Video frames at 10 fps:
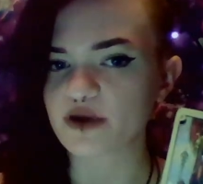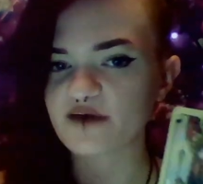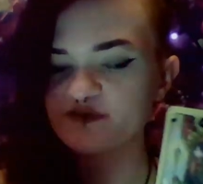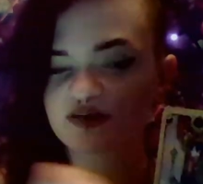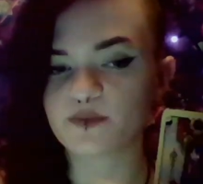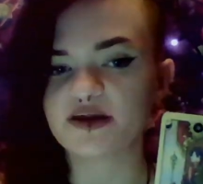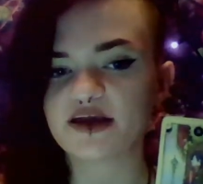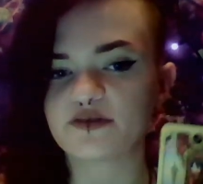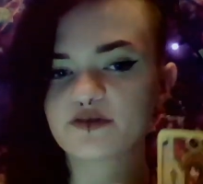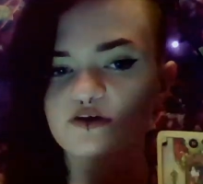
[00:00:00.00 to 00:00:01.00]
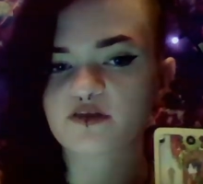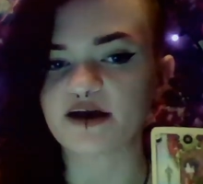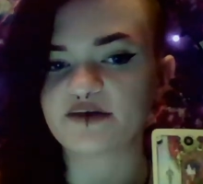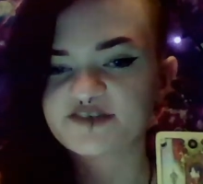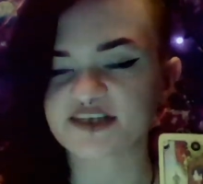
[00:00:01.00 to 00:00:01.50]
We have somebody in their
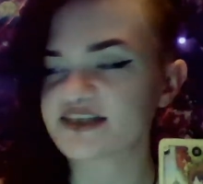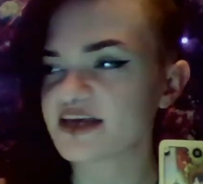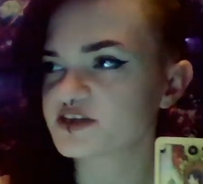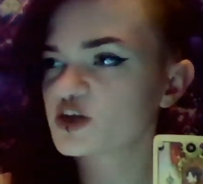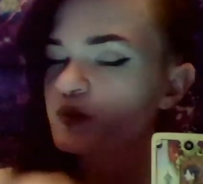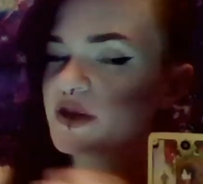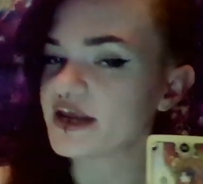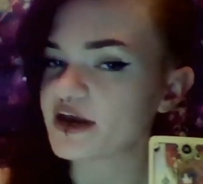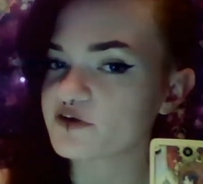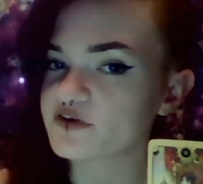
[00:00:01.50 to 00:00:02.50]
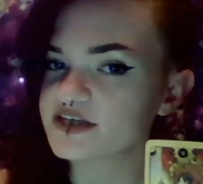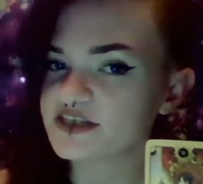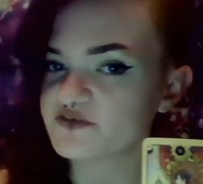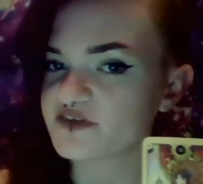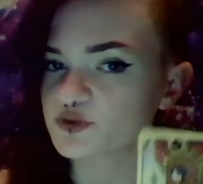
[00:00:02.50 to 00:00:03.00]
line of success. It could be an
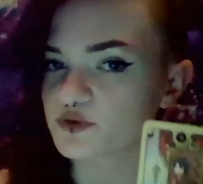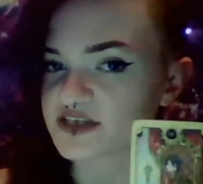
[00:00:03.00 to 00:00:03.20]
Aries individual.